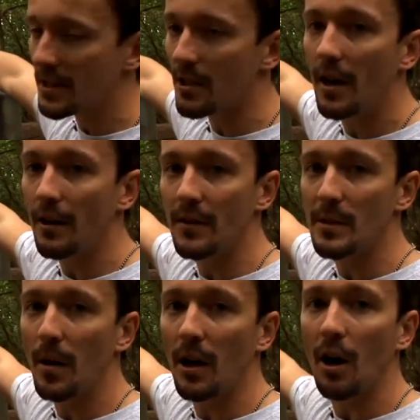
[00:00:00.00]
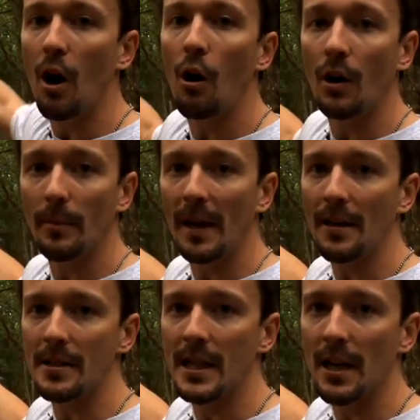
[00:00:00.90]
side of this bunker aren't going to be able
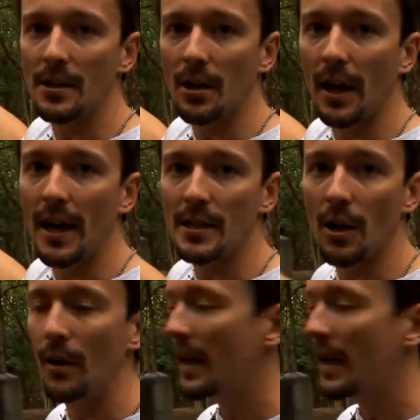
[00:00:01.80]
to see us. Okay, so